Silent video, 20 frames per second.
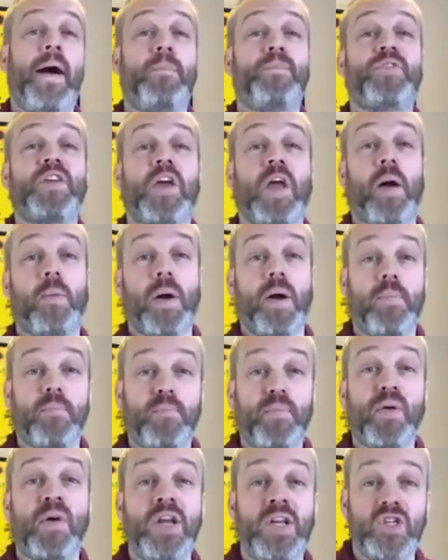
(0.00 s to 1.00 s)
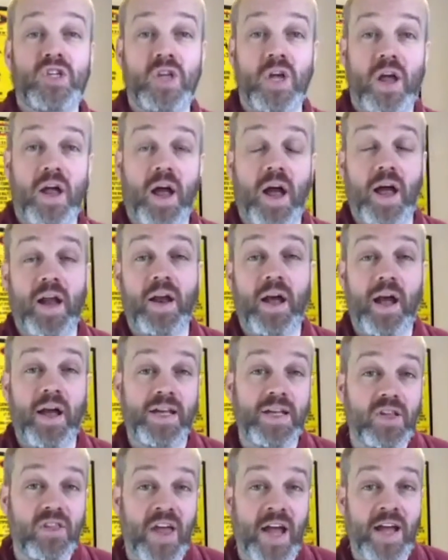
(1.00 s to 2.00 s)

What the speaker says: to come and preach. That